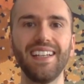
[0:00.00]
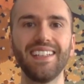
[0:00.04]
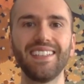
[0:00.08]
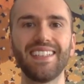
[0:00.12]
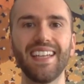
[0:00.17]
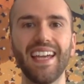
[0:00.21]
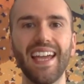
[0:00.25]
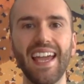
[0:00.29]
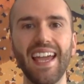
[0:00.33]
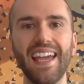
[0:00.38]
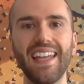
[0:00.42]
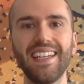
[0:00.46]

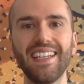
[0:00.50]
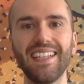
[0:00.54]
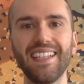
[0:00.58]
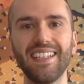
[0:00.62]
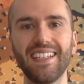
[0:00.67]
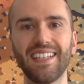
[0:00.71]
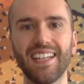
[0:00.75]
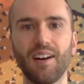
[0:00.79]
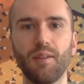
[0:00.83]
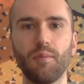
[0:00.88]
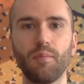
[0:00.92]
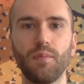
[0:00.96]
to any
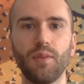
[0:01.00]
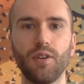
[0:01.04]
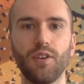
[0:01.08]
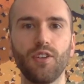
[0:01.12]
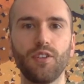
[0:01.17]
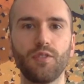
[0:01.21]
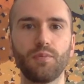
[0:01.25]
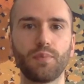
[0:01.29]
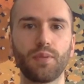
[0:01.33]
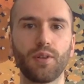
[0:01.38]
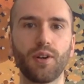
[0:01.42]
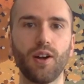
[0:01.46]
number
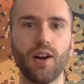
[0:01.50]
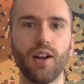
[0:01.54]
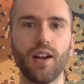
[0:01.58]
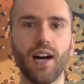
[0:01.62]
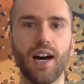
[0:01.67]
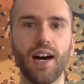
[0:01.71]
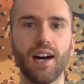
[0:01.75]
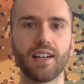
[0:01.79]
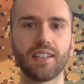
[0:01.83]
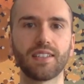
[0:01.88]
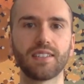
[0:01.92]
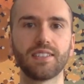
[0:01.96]
of
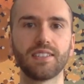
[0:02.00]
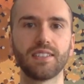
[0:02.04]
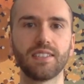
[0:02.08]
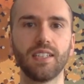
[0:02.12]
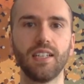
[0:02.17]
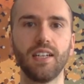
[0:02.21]
products